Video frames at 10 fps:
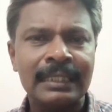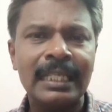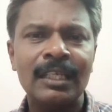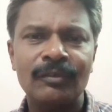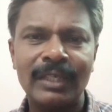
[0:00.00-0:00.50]

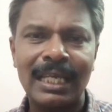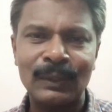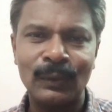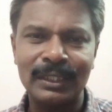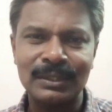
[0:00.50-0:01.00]
Then we are
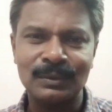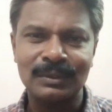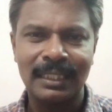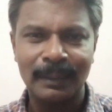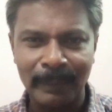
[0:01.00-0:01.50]
going to
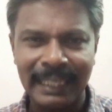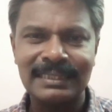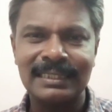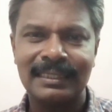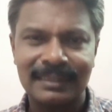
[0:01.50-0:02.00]
the
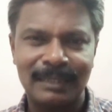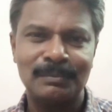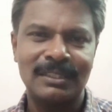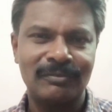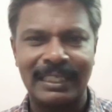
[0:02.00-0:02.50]
basic
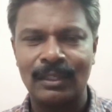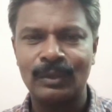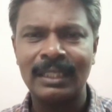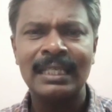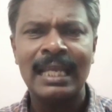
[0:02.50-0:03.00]
terms of
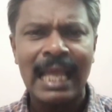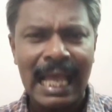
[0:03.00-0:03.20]
accounting,